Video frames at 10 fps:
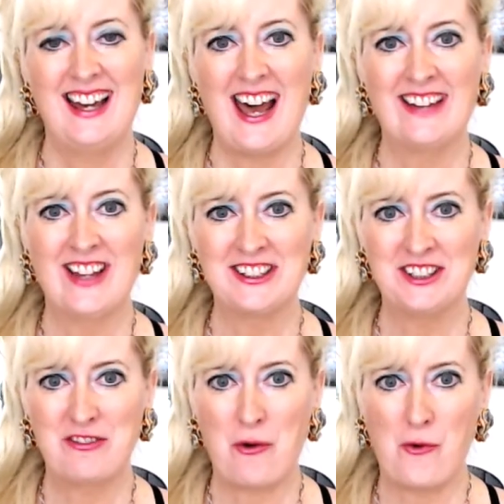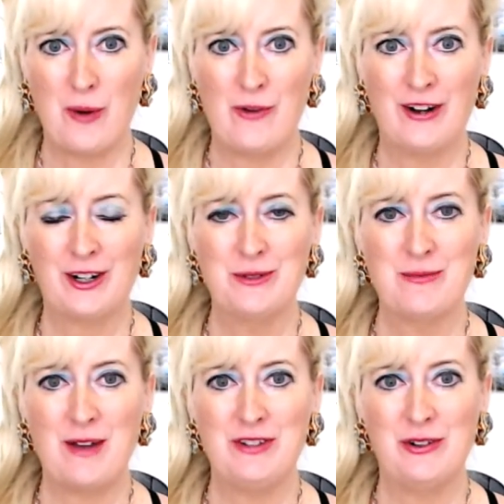I'd like to give a warm welcome to
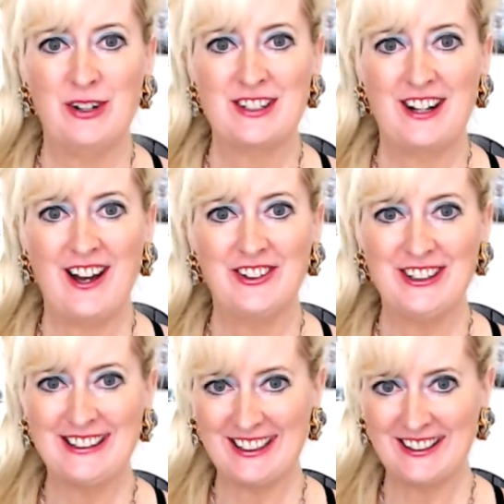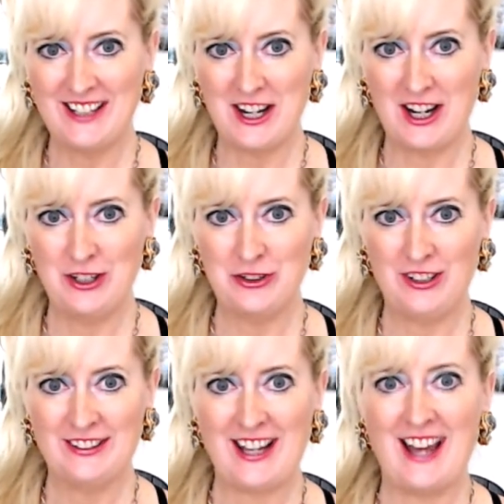my viewers in 168
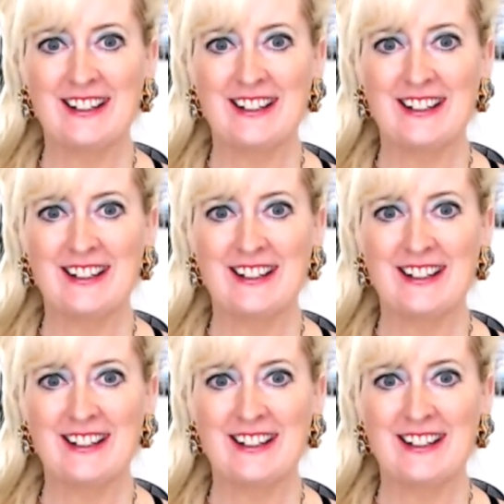countries and